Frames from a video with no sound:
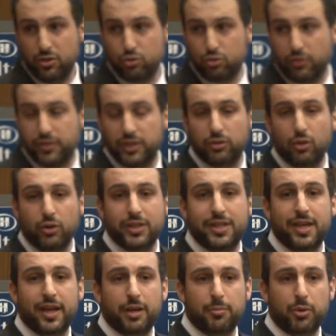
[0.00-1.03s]
So they
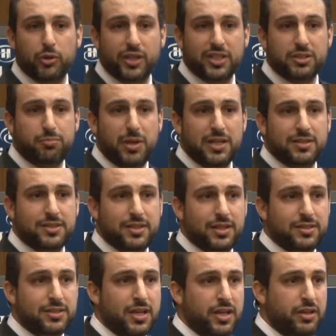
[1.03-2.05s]
don't care about
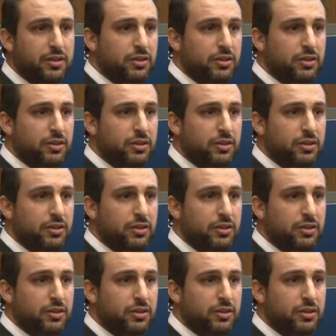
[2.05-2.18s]
expenses.